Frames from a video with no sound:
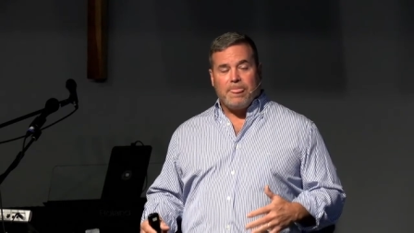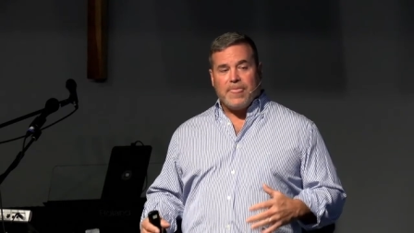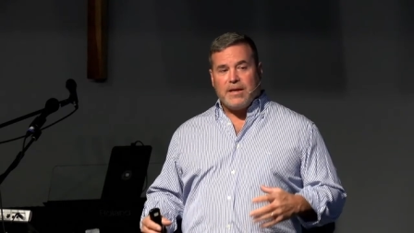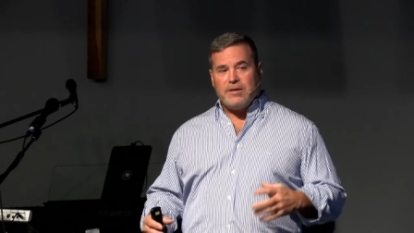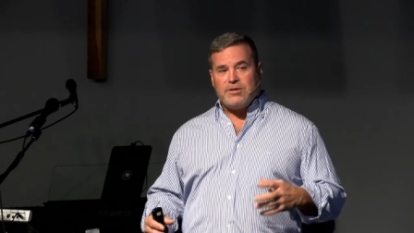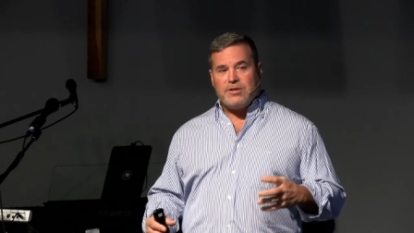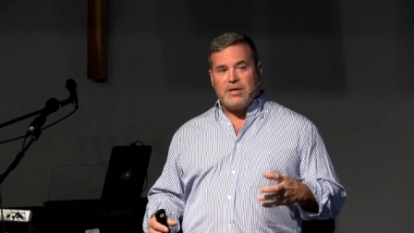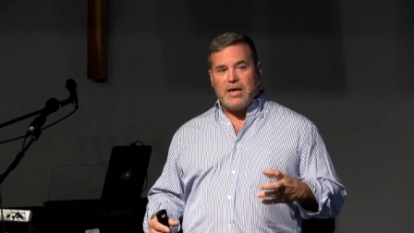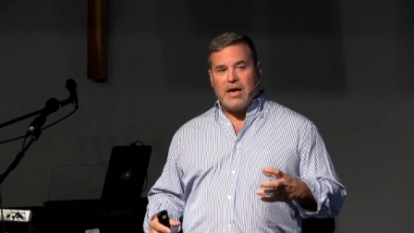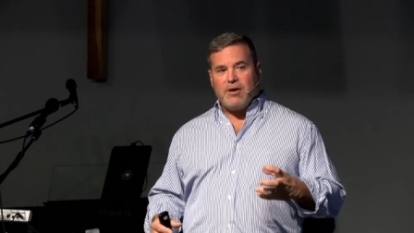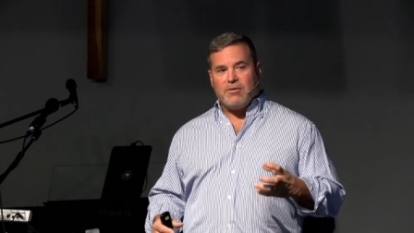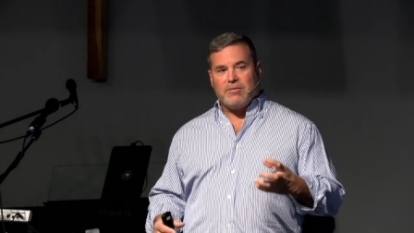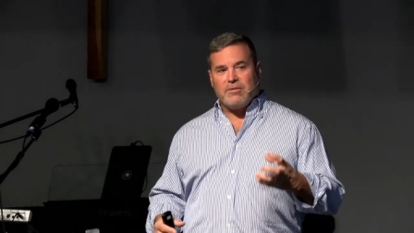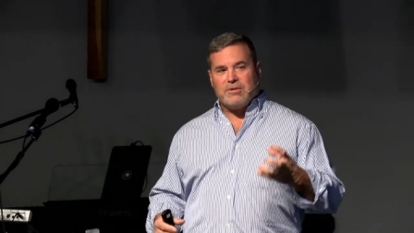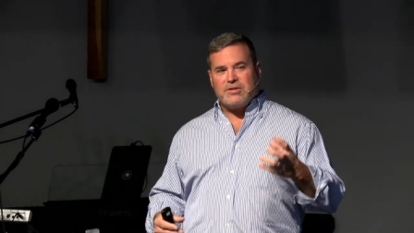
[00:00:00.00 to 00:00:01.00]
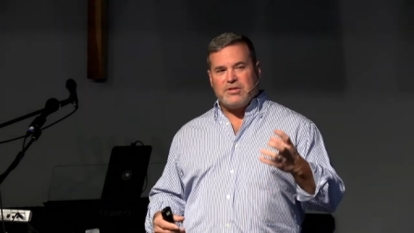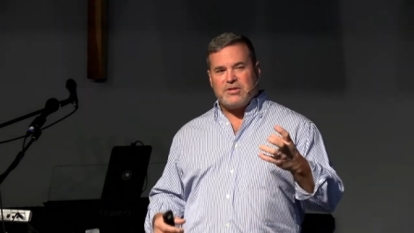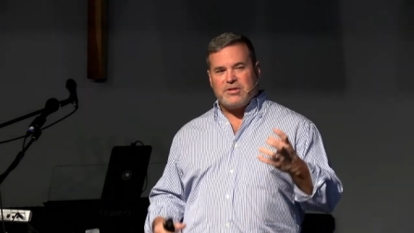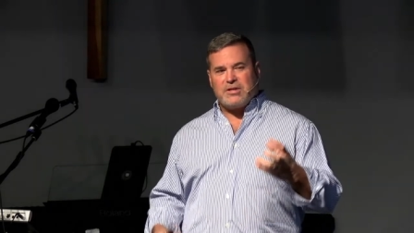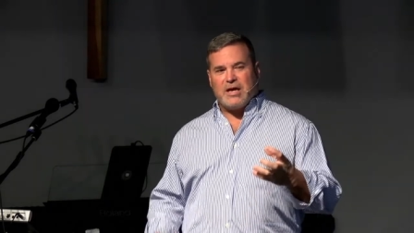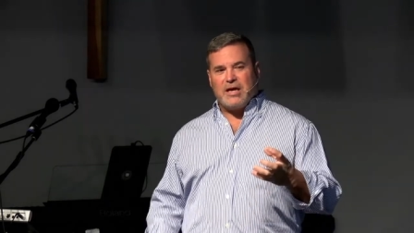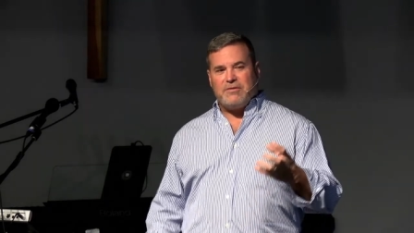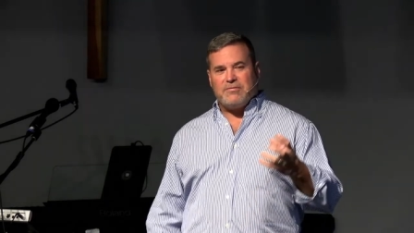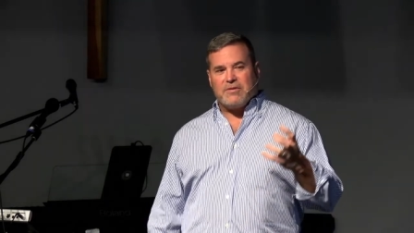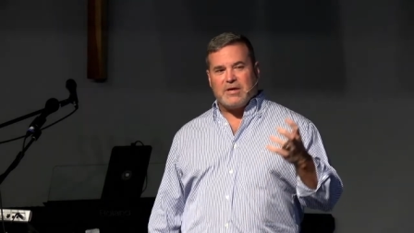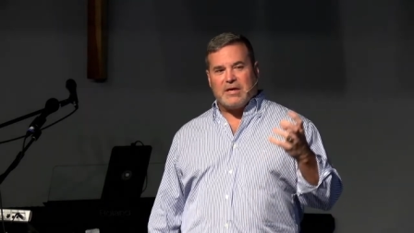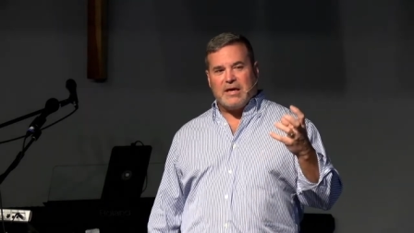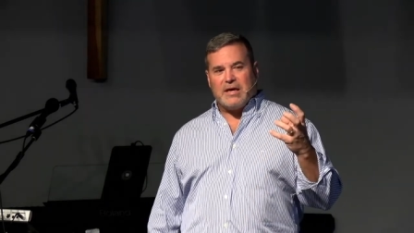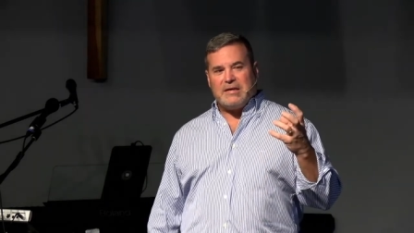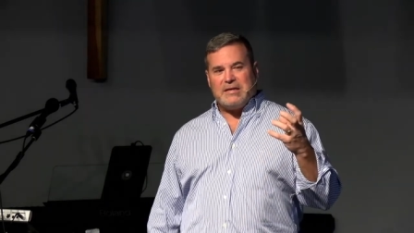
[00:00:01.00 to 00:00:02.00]
You see how
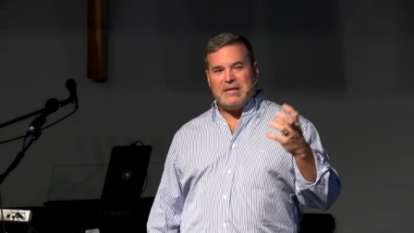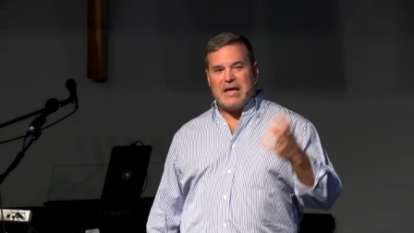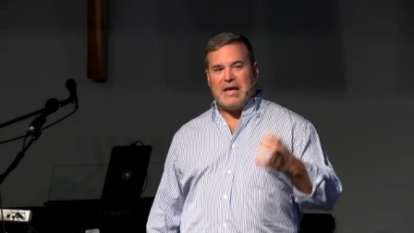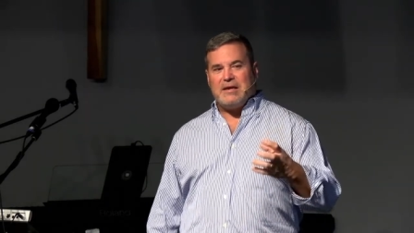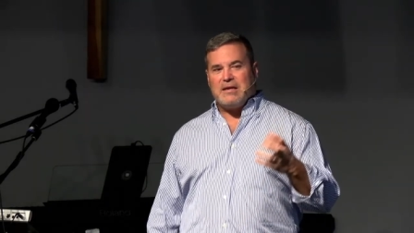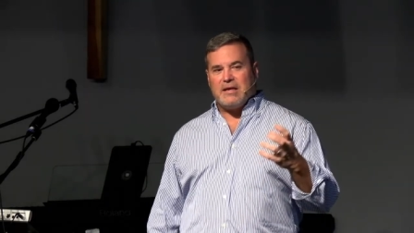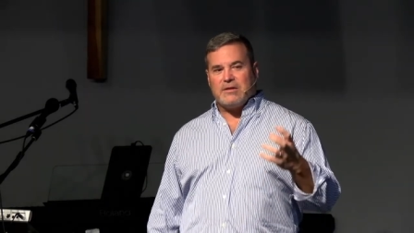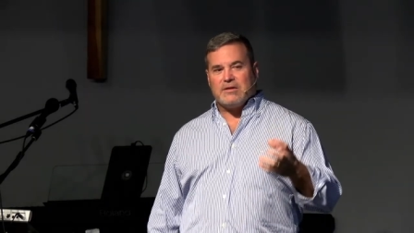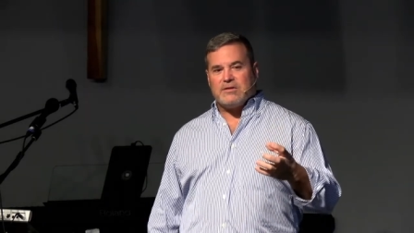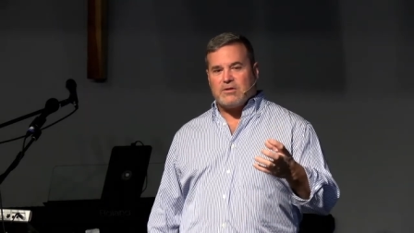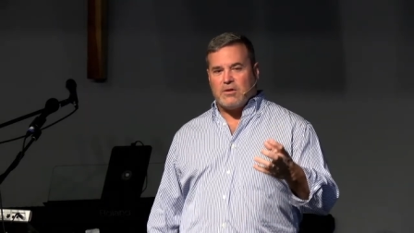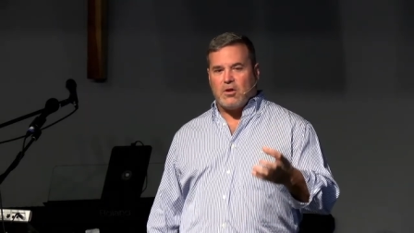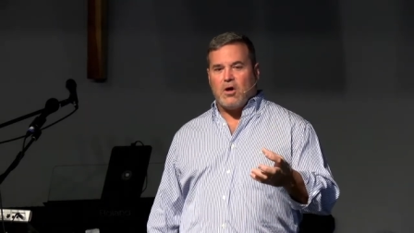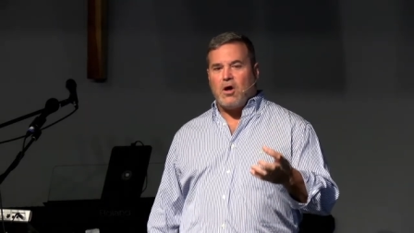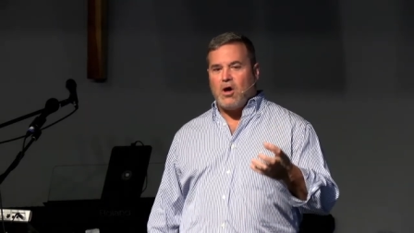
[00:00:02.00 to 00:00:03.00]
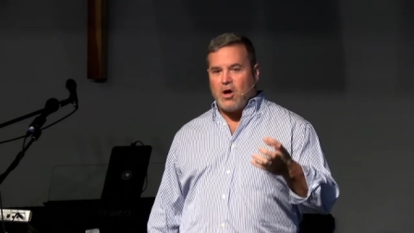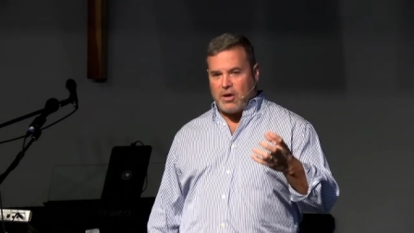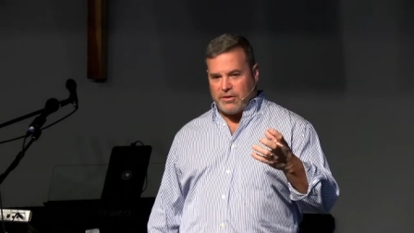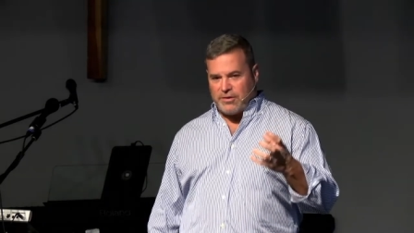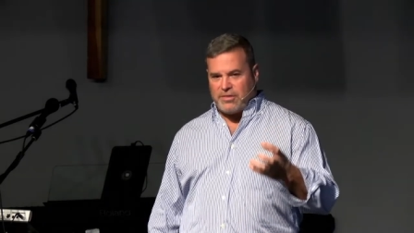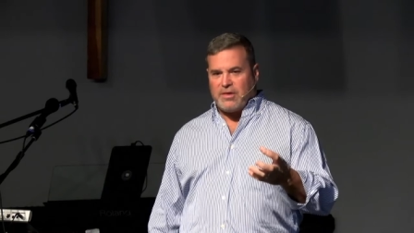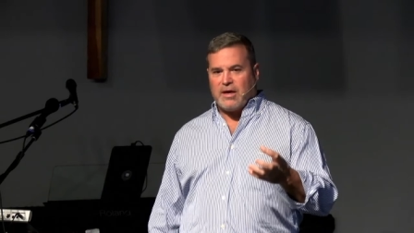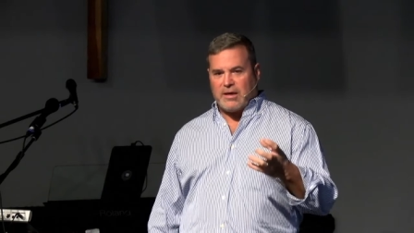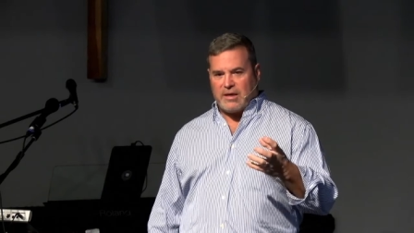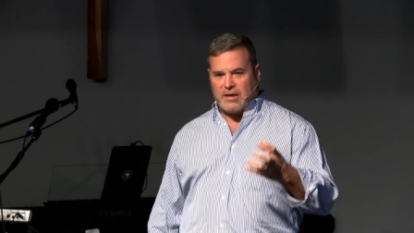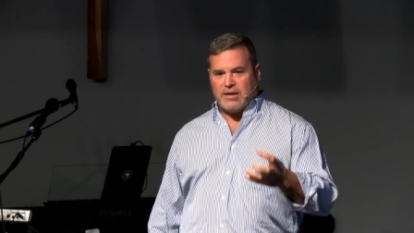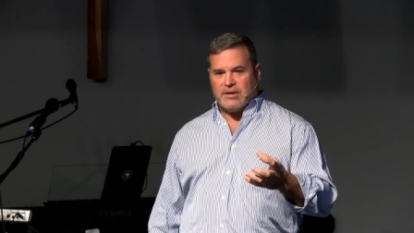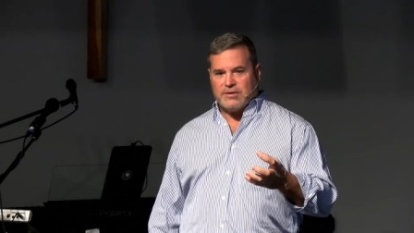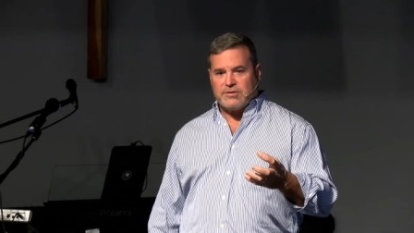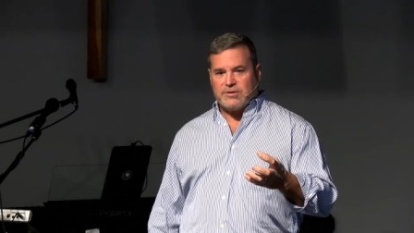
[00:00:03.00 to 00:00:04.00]
stifling and deadening this law thing
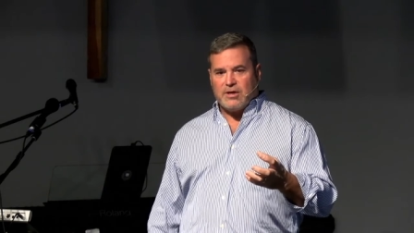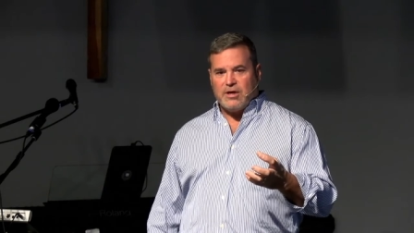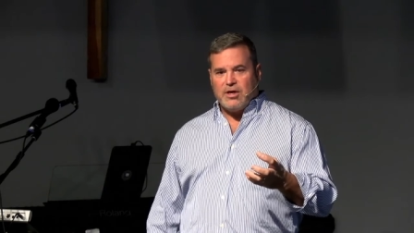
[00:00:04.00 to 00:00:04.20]
is.